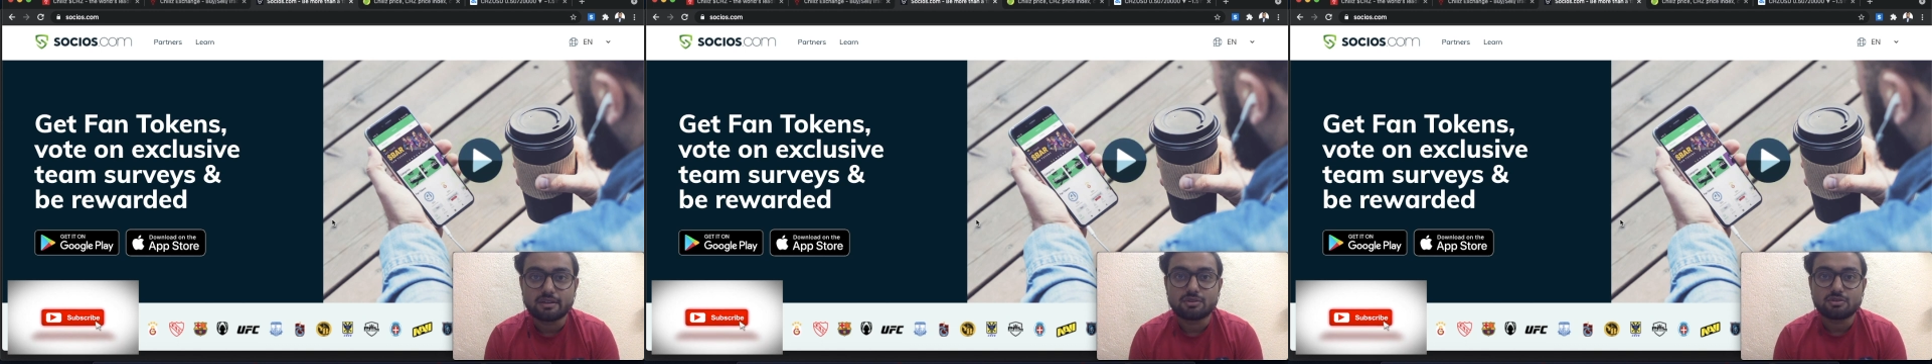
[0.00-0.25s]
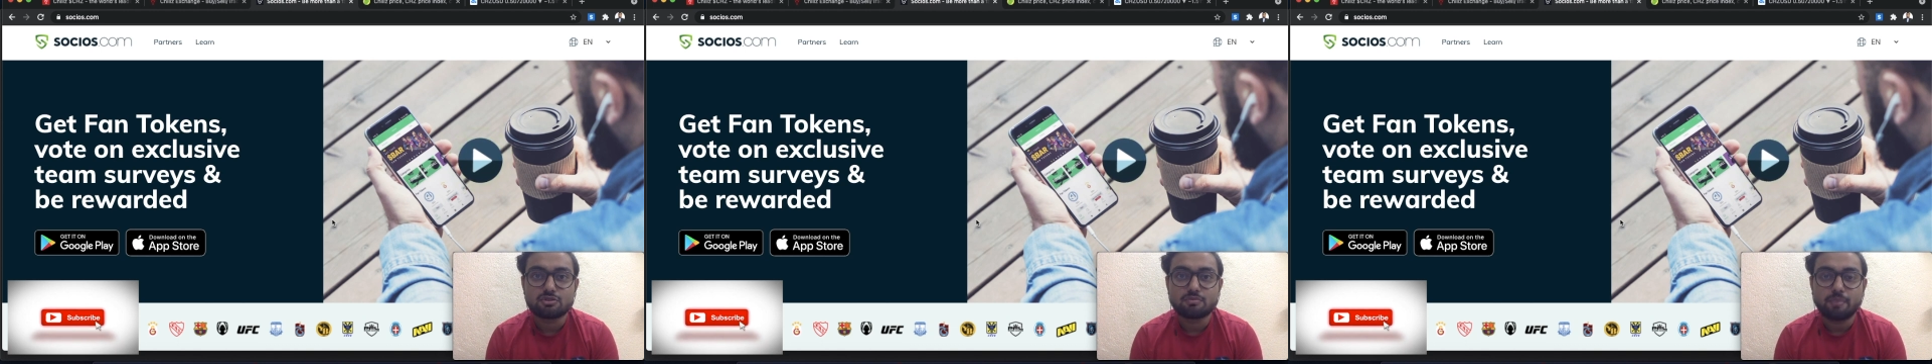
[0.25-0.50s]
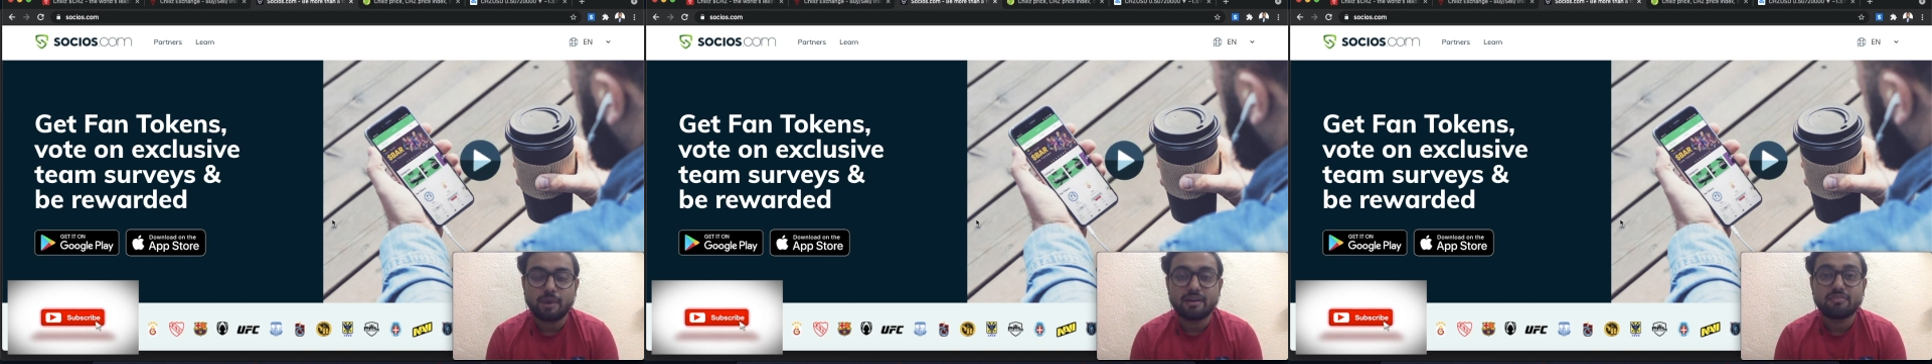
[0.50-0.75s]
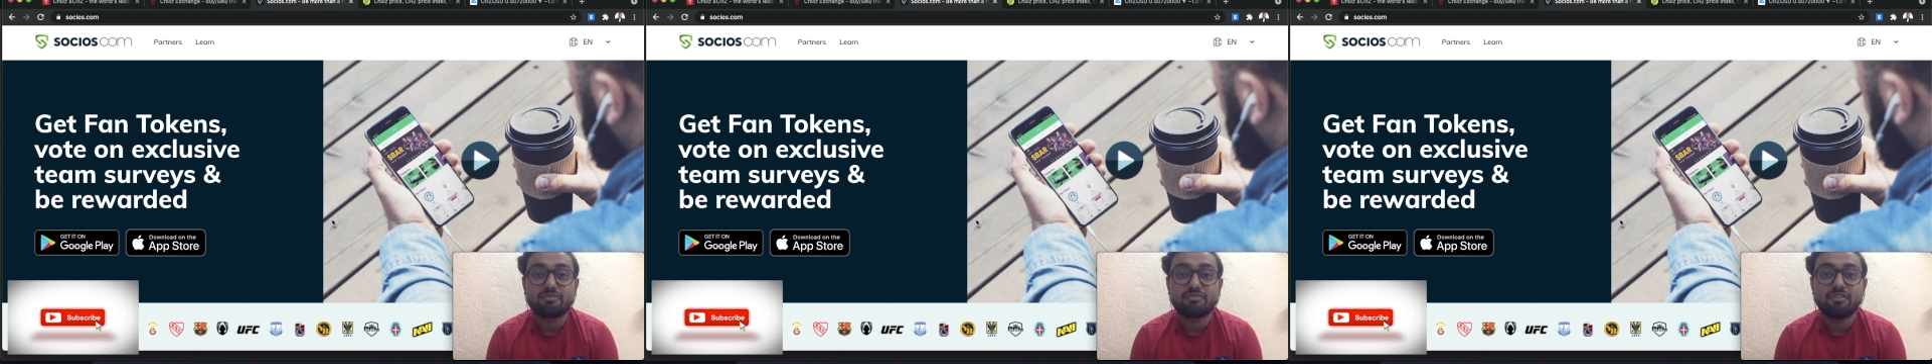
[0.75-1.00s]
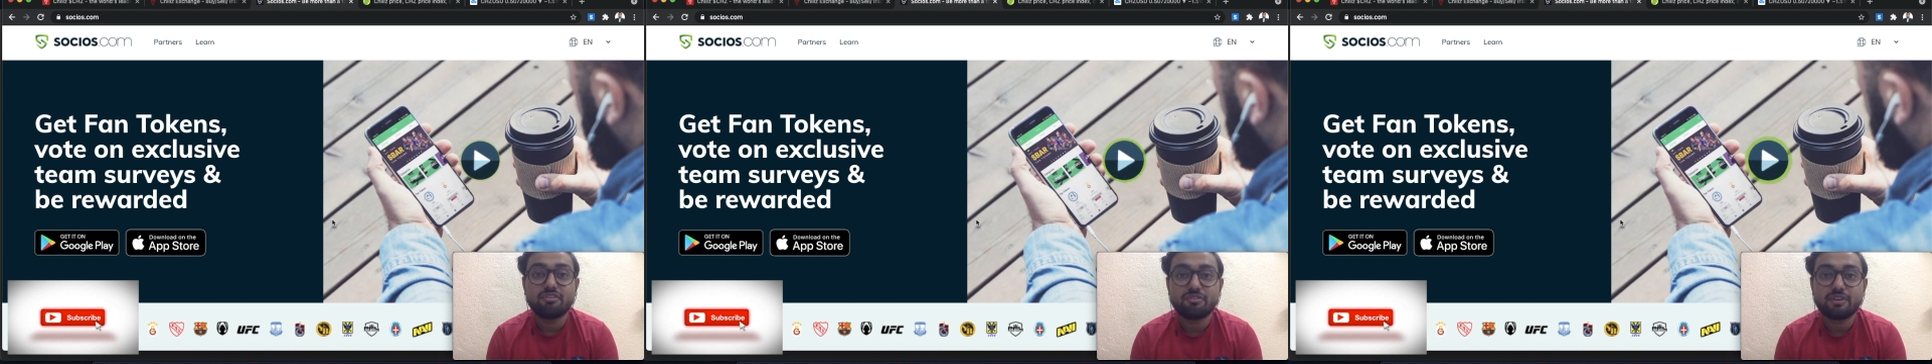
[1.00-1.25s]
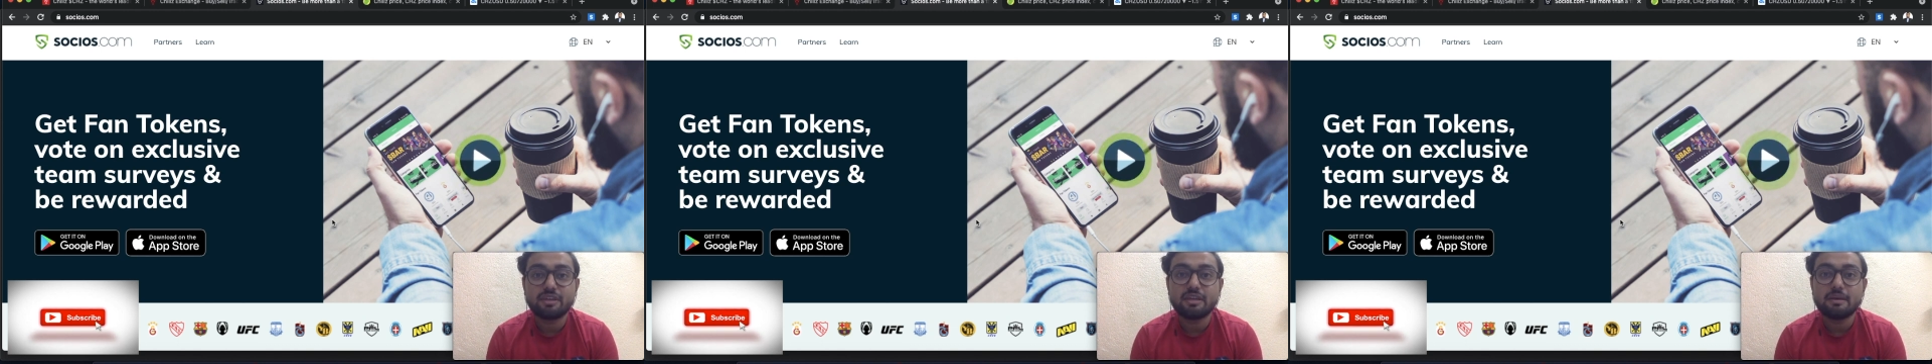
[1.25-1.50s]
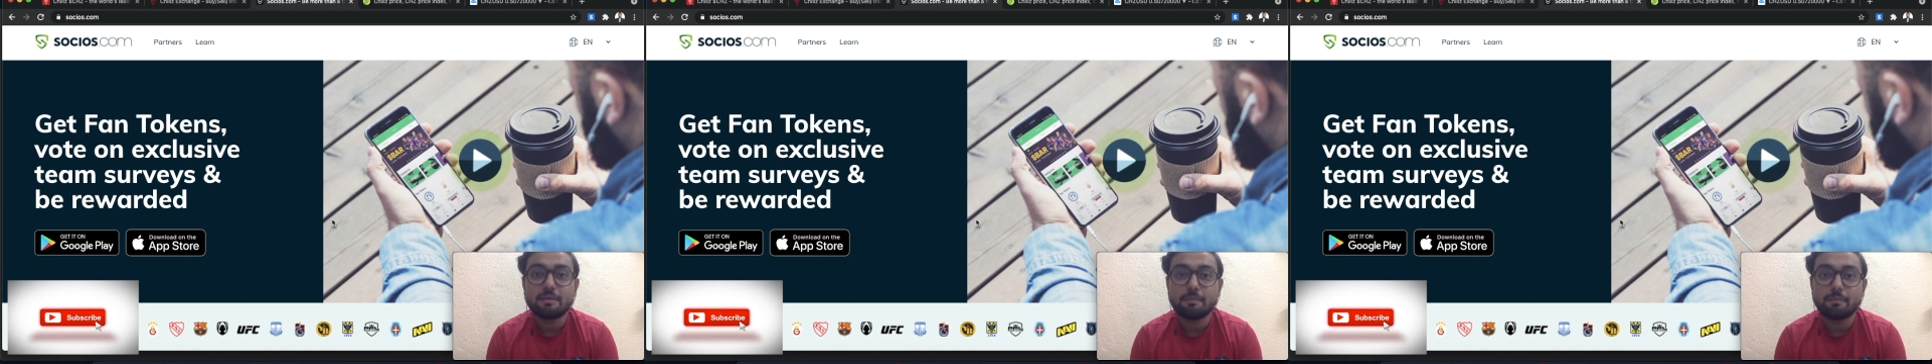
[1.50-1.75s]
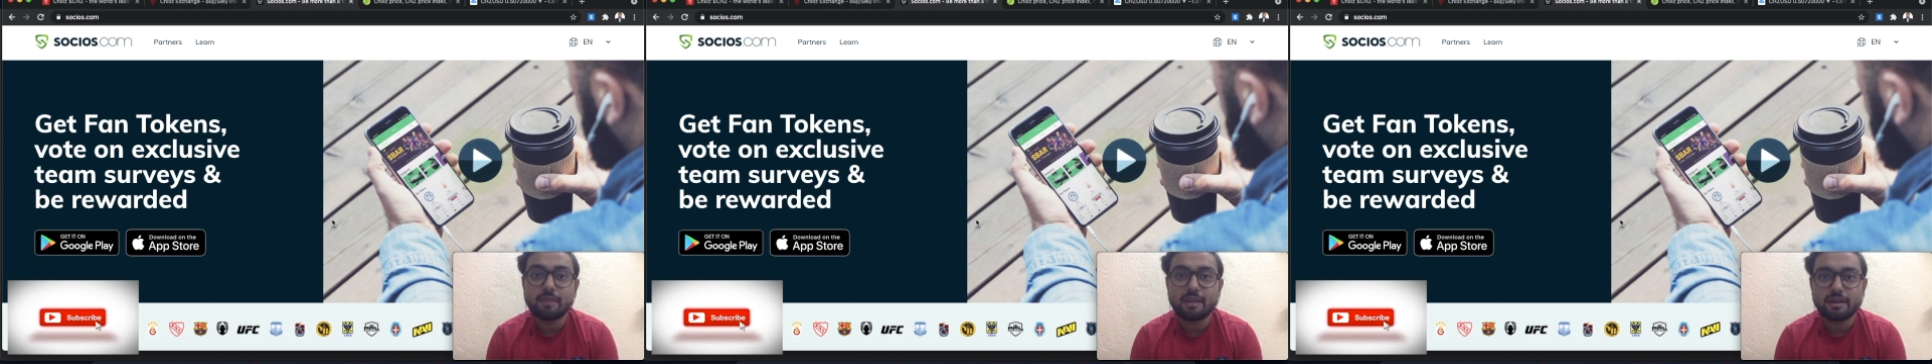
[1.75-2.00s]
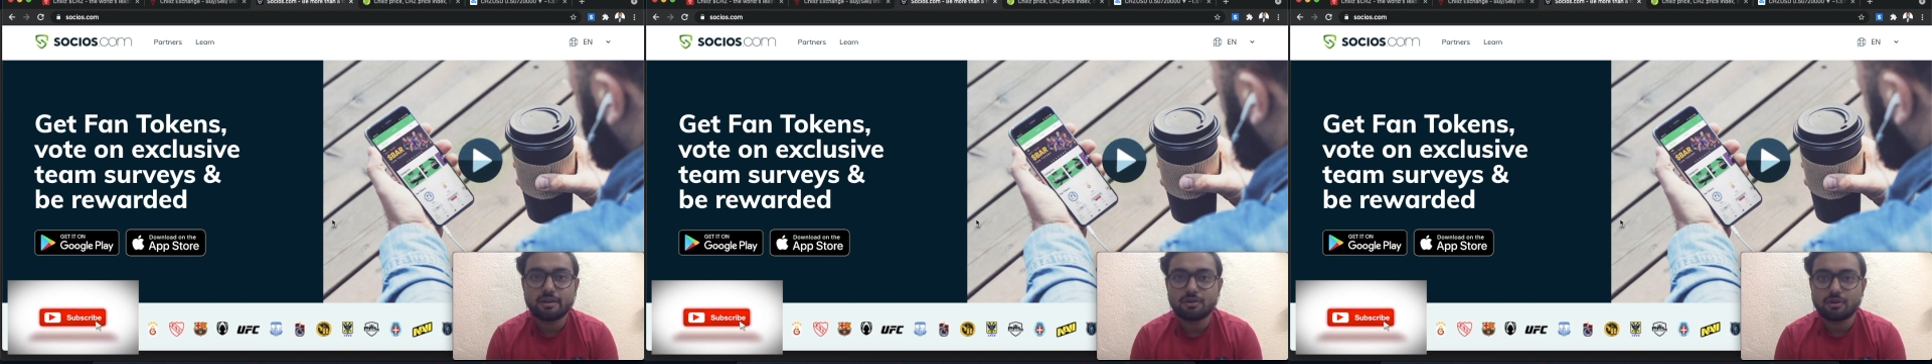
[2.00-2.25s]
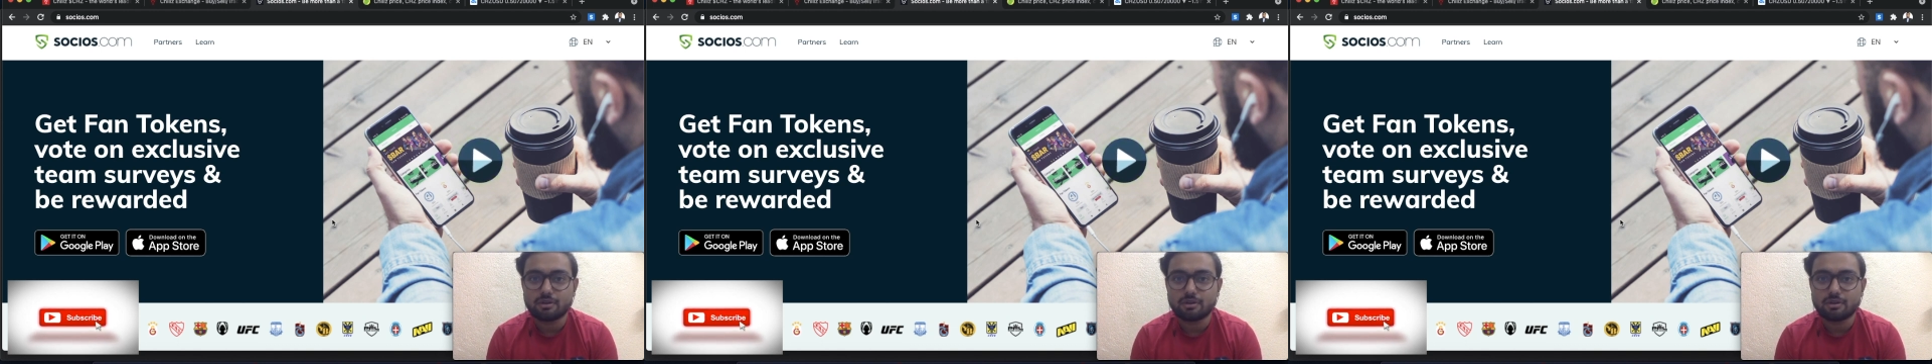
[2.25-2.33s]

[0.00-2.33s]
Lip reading: to spend $50 million